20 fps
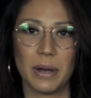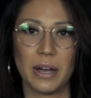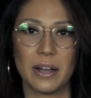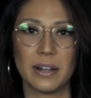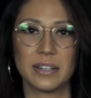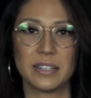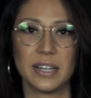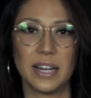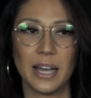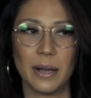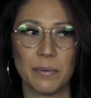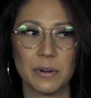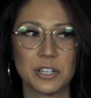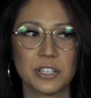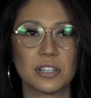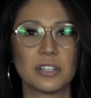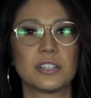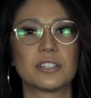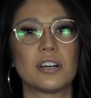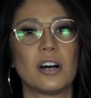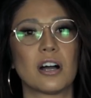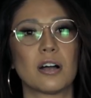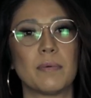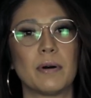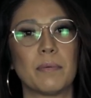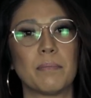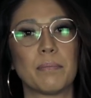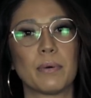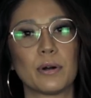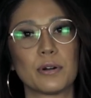but today we're just going to talk
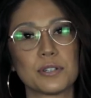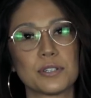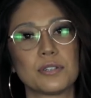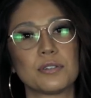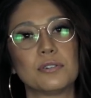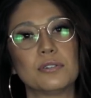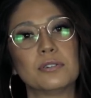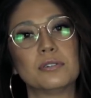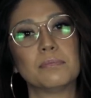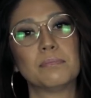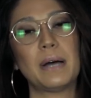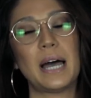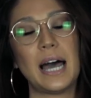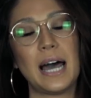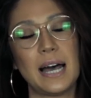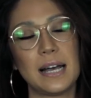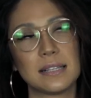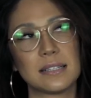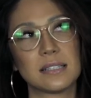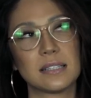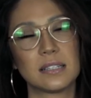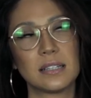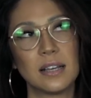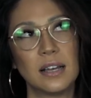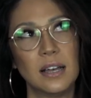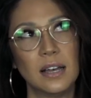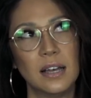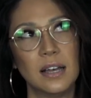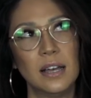about personal pasts.